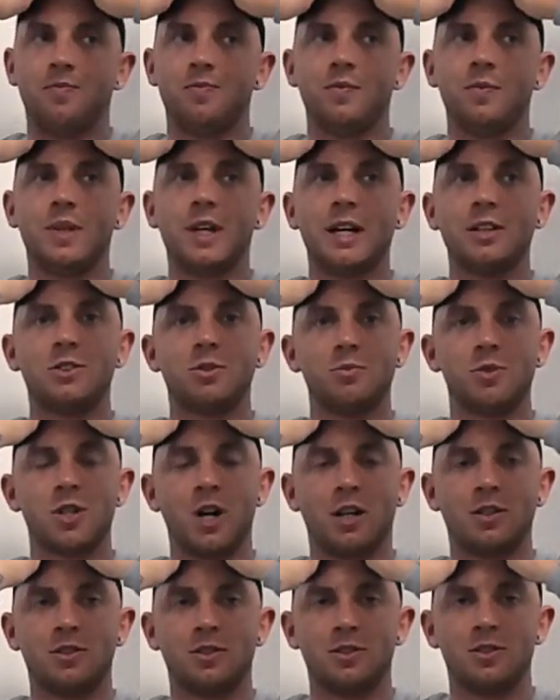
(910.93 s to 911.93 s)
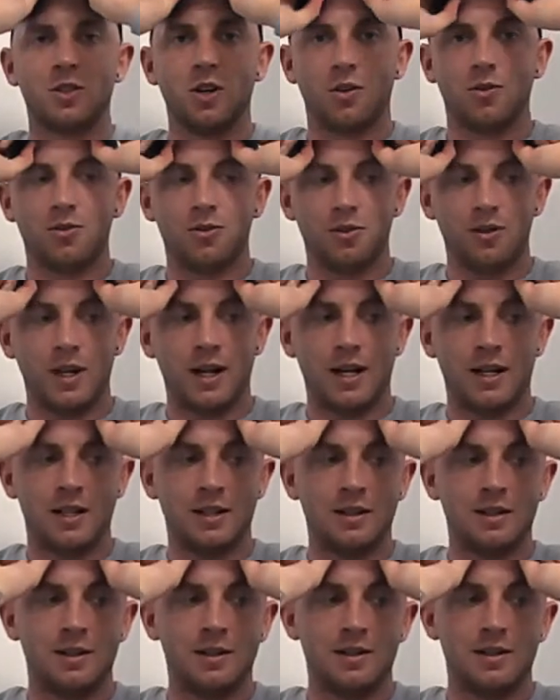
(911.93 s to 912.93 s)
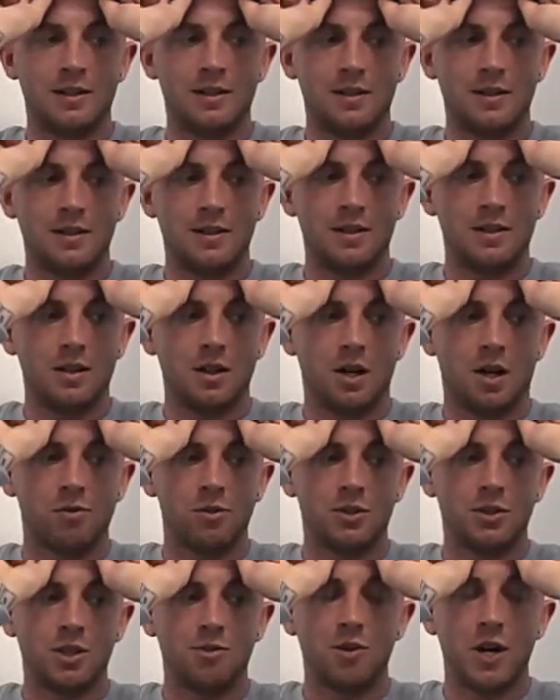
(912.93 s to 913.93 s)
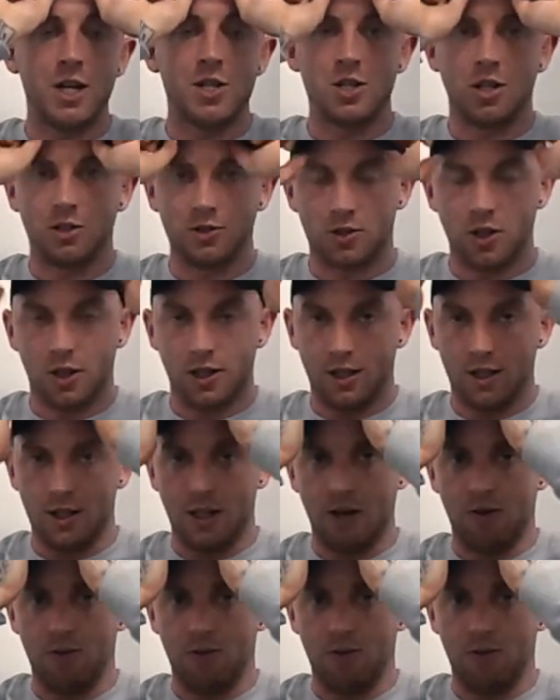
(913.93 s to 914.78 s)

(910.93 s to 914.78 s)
get some shots and stuff, and obviously Rachel is dieting down